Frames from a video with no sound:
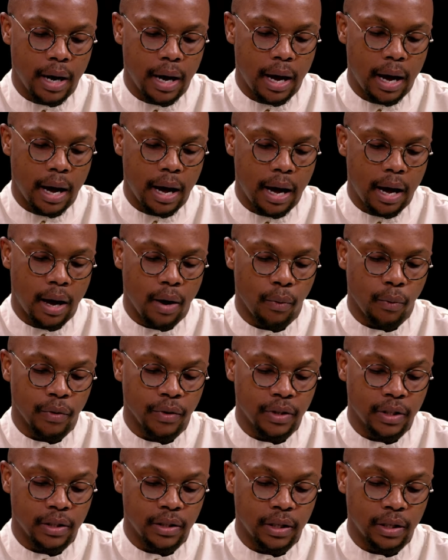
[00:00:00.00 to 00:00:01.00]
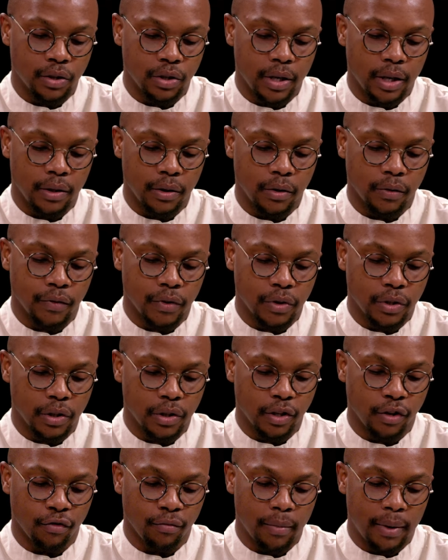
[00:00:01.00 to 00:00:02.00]
uh, with distinction at the
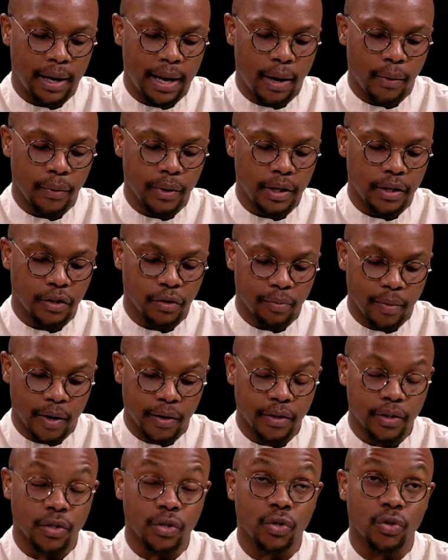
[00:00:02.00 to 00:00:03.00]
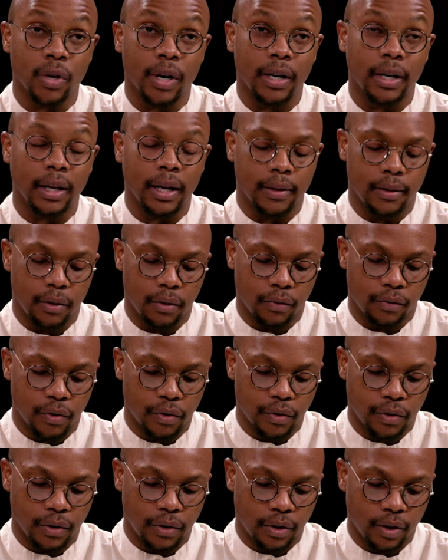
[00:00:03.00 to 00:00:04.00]
University of Malawi, his master's training at the
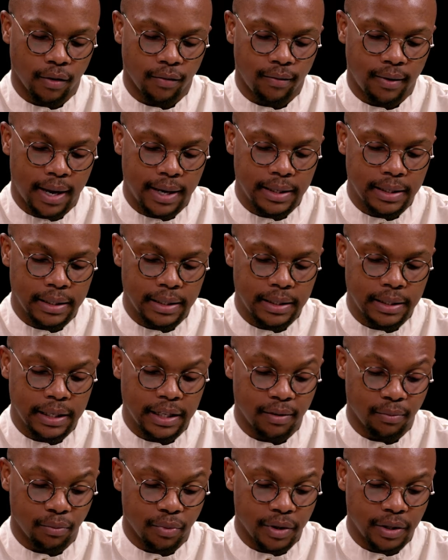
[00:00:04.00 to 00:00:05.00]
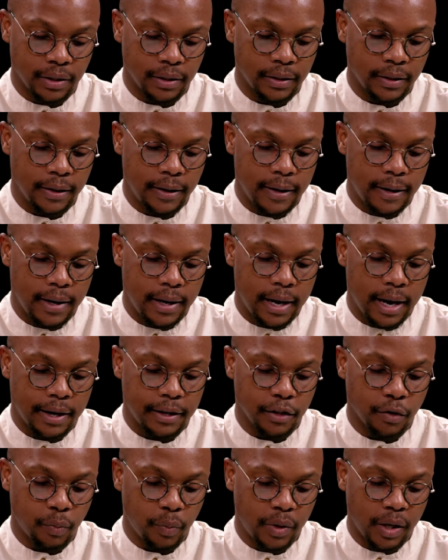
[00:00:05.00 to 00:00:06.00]
University of London in Britain, and
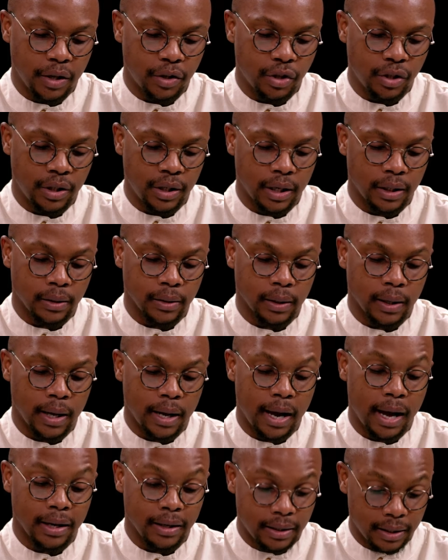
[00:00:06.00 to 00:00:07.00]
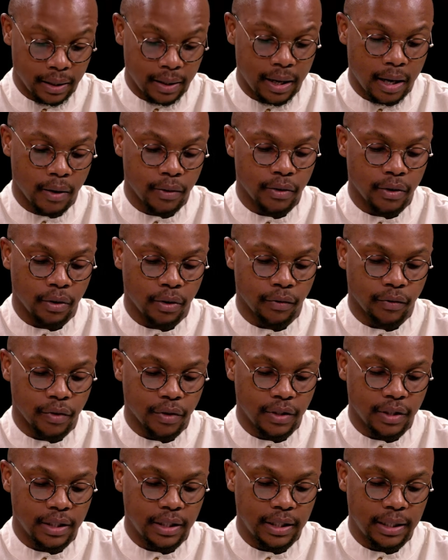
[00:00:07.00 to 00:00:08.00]
his PhD at, the, at Dalhousie
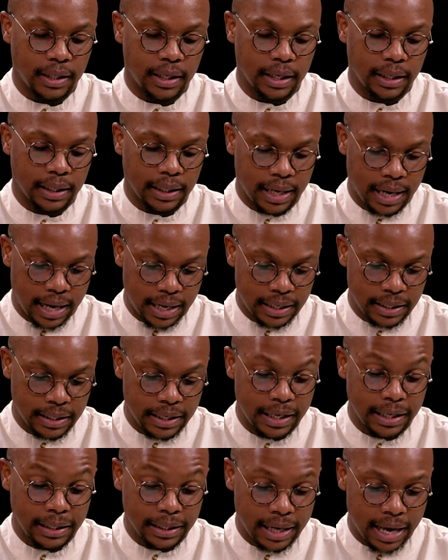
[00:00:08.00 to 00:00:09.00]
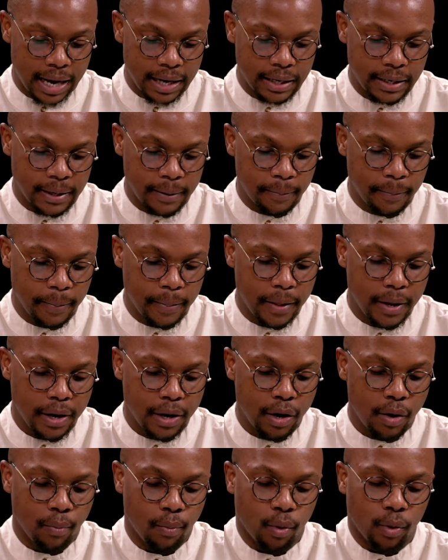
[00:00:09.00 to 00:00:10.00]
University in, Can, in Canada.
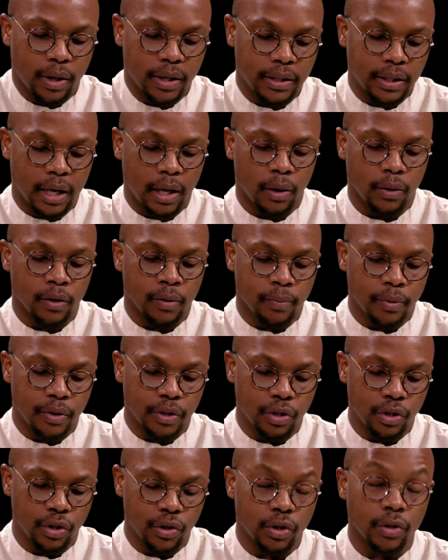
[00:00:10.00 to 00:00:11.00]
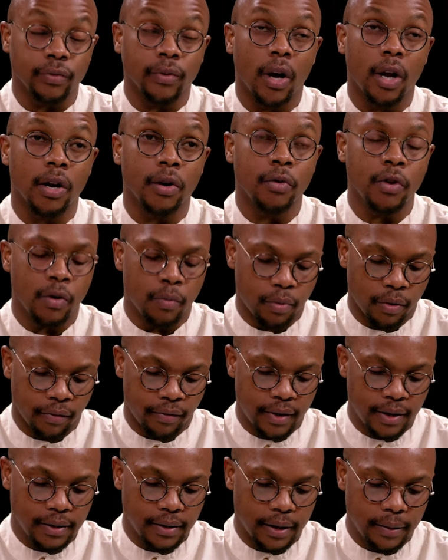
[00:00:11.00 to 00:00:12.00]
Paul has held the positions of honorary
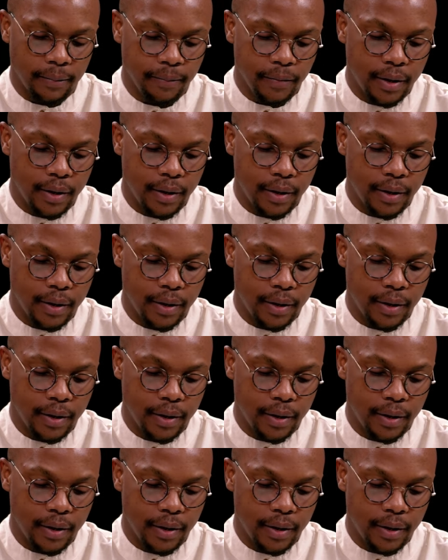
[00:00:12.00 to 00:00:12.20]
professor